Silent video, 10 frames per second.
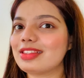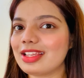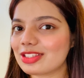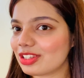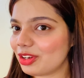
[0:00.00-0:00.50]

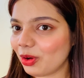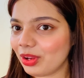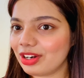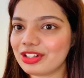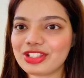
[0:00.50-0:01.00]
things in your
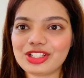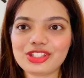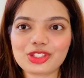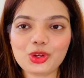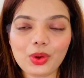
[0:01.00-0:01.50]
hair then
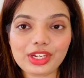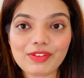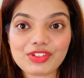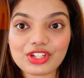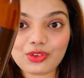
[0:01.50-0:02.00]
just go and
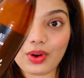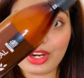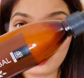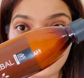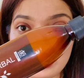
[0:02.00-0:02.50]
give it a
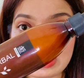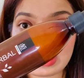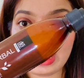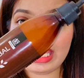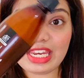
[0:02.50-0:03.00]
try to this
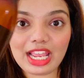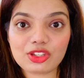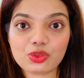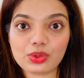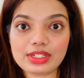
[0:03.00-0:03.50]
AE
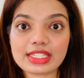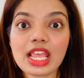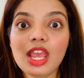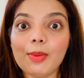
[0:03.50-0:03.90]
Naturals